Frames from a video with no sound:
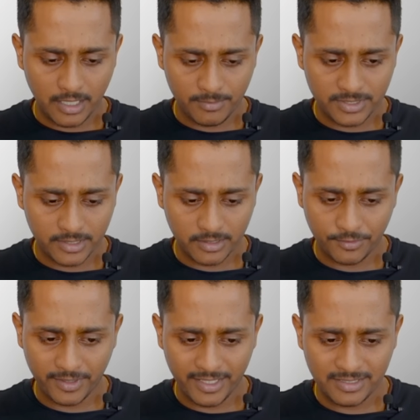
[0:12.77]
comes and
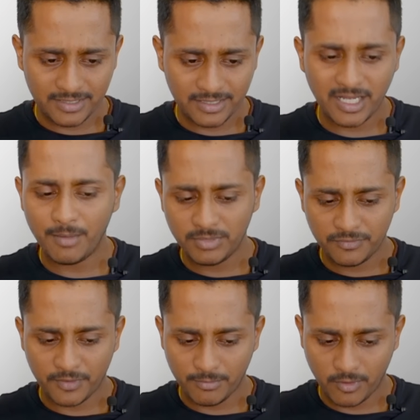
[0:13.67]
creates, comes
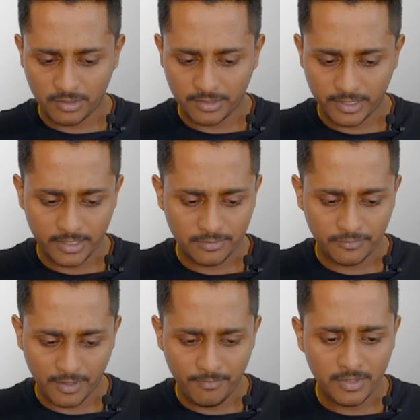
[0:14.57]
from, not creates
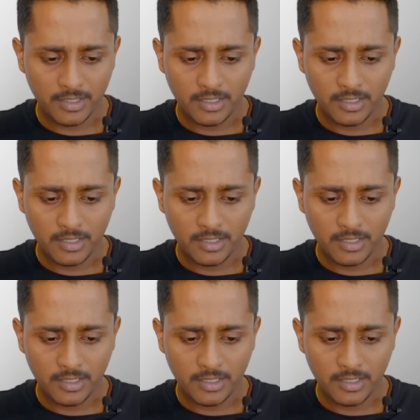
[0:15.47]
from.